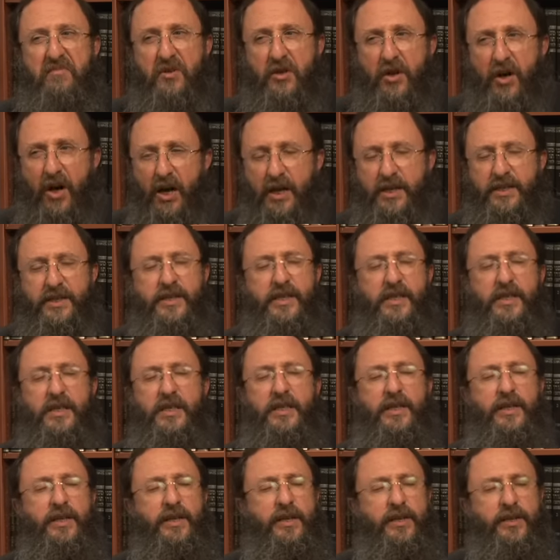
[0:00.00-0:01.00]

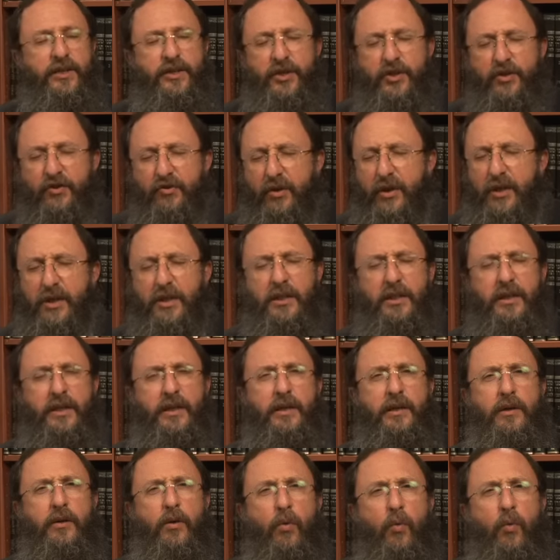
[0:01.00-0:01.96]
constantly struggling